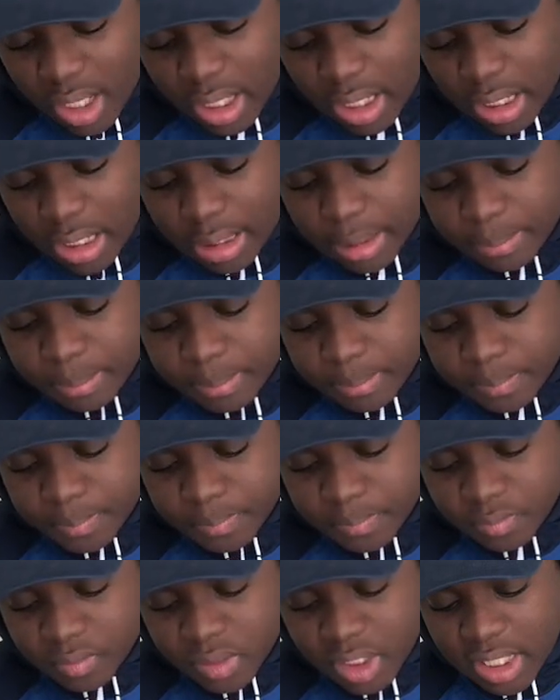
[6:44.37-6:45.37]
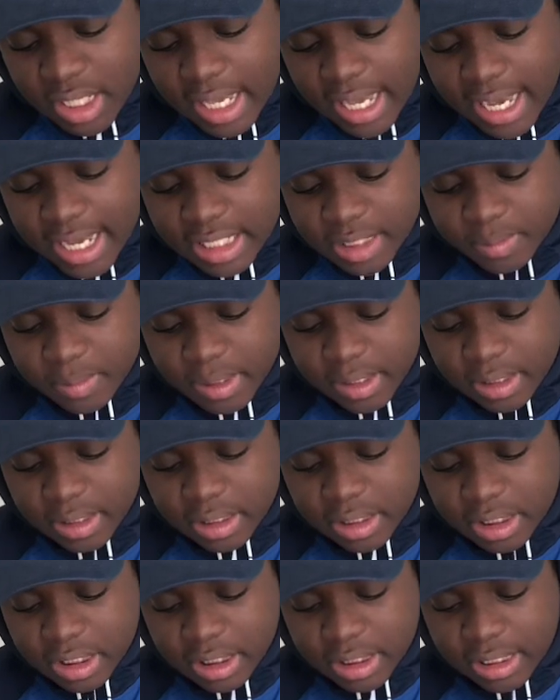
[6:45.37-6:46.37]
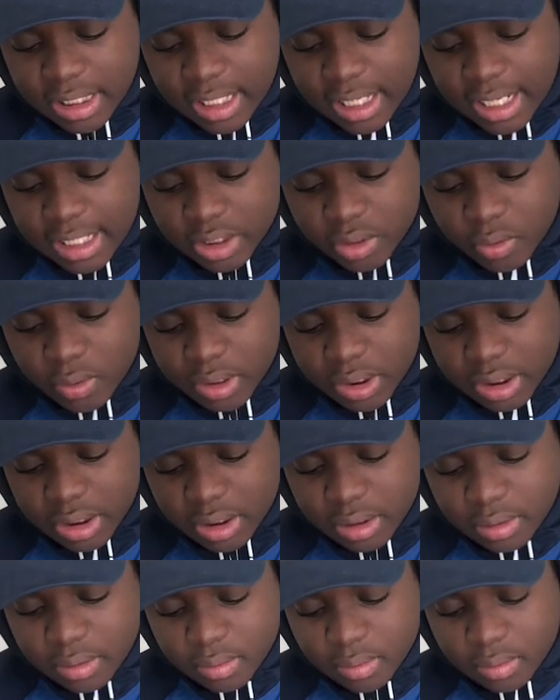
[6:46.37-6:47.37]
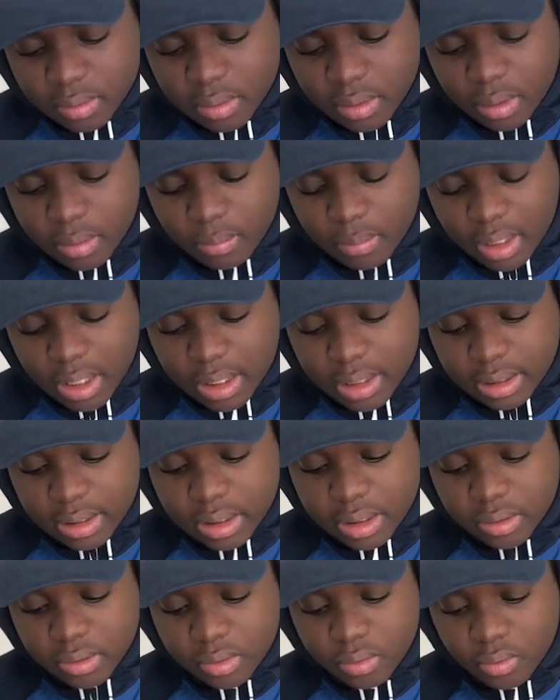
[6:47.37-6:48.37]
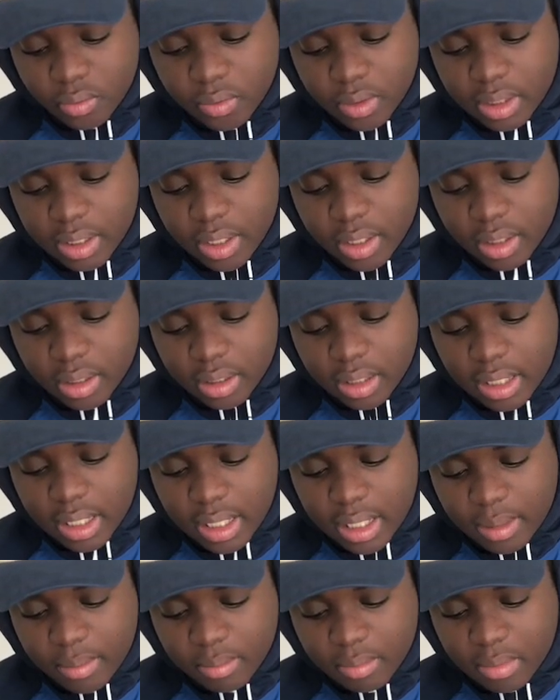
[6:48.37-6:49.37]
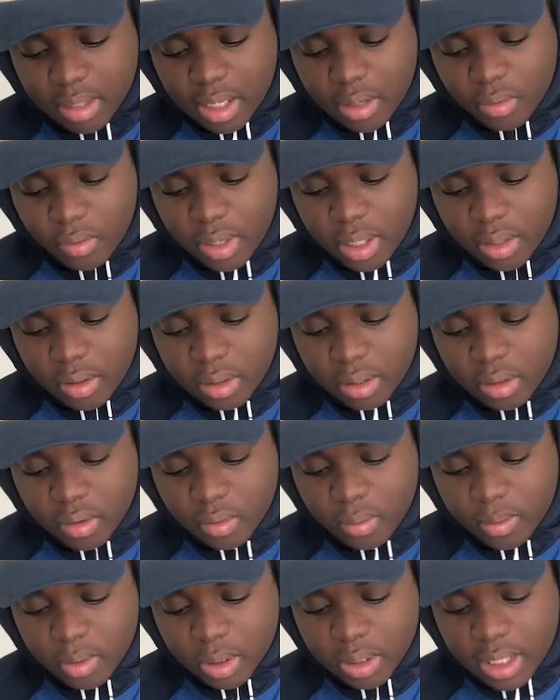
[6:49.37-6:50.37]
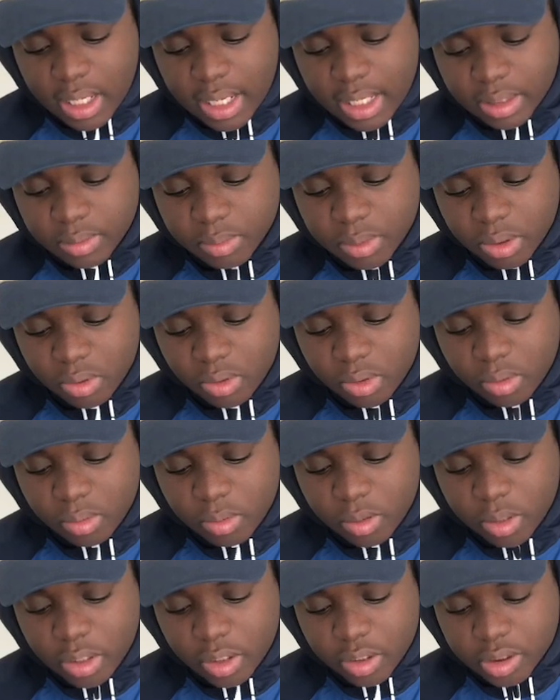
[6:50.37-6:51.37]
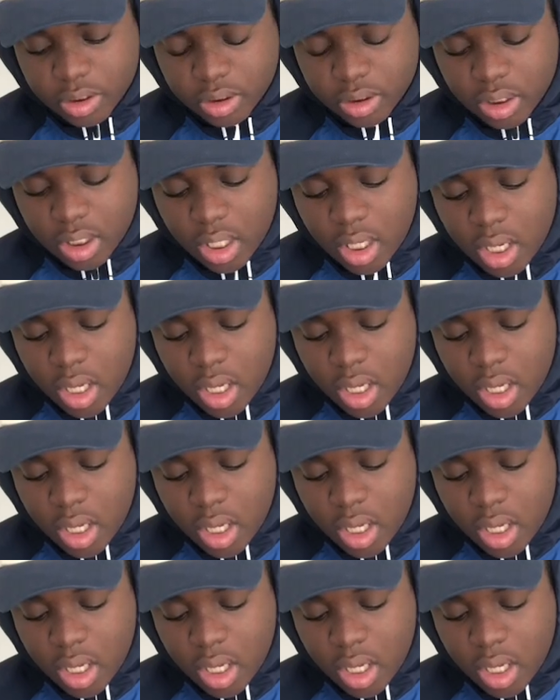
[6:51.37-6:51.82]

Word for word: on now. Yasmin, she's the last question, because it's really early and I'm not waiting on no one to ask me one of my questions.